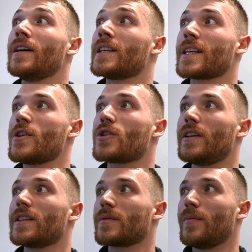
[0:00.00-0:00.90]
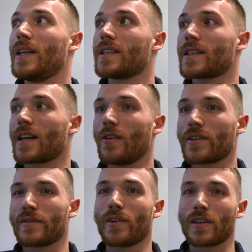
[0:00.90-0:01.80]
essentially this means that
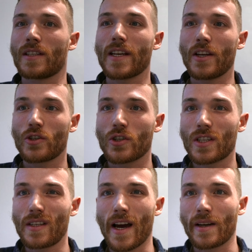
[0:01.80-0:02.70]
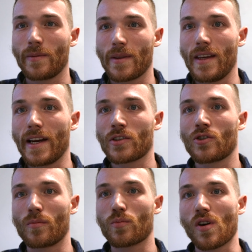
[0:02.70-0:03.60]
lots of organizations start with the
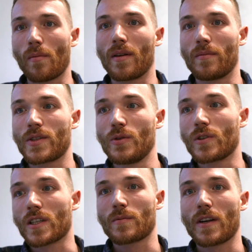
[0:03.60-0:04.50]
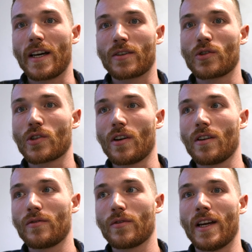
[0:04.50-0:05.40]
actual problems users would like to
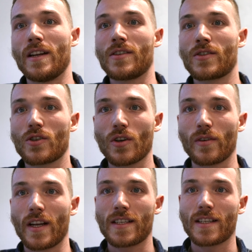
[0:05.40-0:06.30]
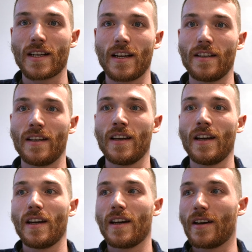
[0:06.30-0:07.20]
solve and don't necessarily
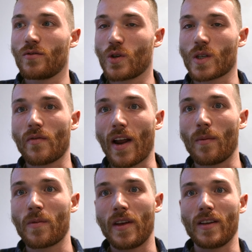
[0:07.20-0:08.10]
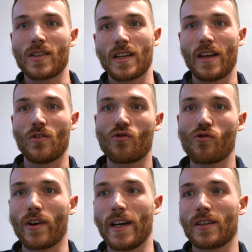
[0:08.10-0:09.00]
just develop things and then
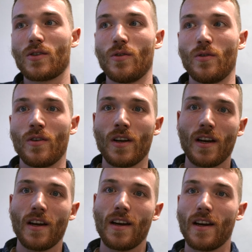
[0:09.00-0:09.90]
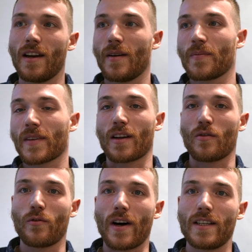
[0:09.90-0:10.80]
trying to kind
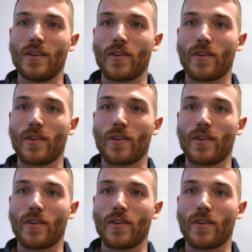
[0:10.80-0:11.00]
of fight the